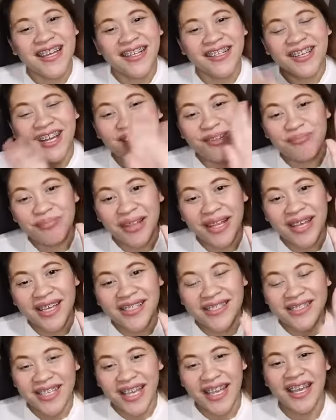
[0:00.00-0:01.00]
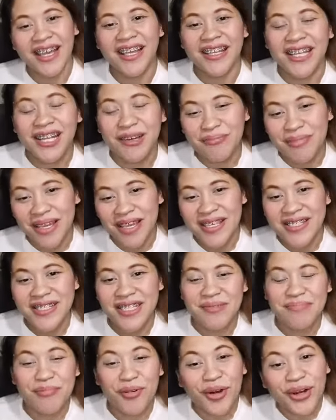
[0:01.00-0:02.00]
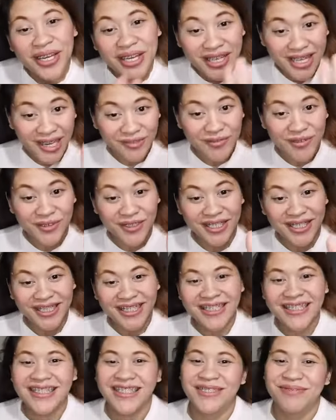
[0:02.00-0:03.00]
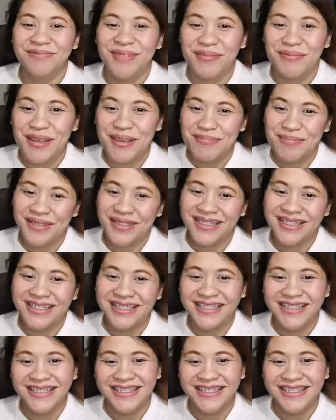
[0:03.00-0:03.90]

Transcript: God bless and amazing morning, everyone. Bye-bye po.